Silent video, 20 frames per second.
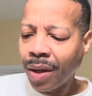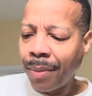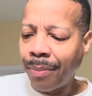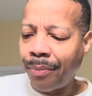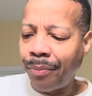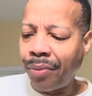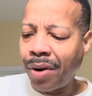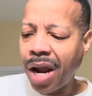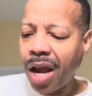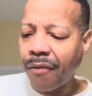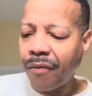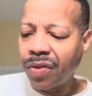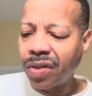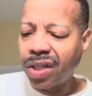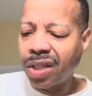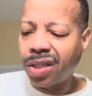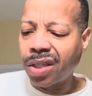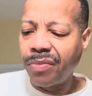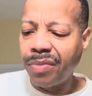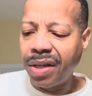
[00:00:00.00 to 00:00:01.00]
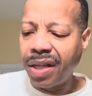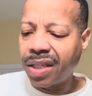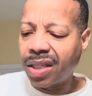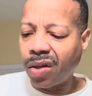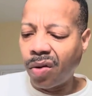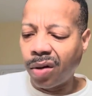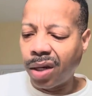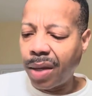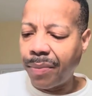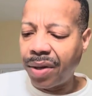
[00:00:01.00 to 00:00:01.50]
breakfast is, to me, is
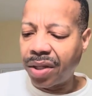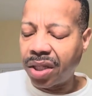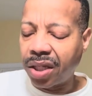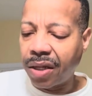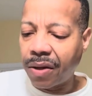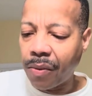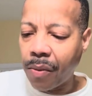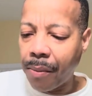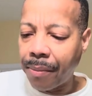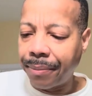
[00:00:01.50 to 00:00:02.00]
so limited.